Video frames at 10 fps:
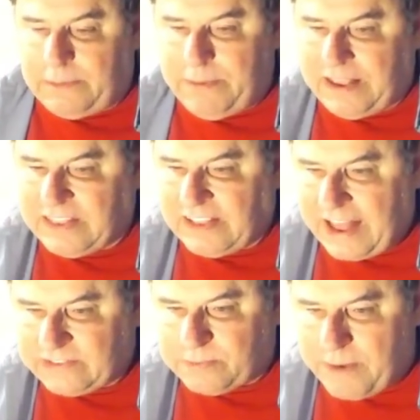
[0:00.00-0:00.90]
being the
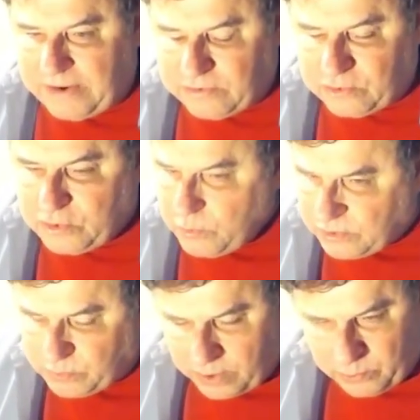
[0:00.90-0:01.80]
last major
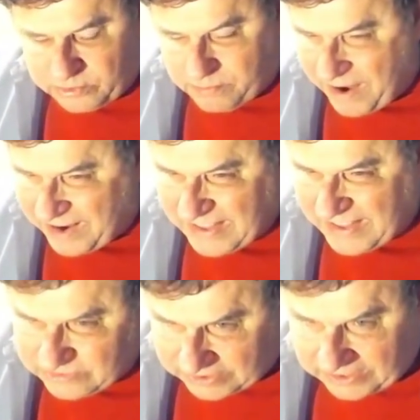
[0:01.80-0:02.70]
Jewish one was Meyer
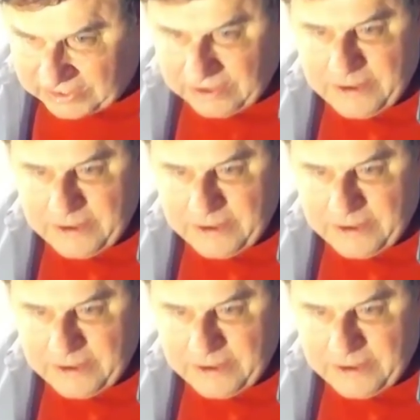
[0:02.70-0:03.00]
Lansky,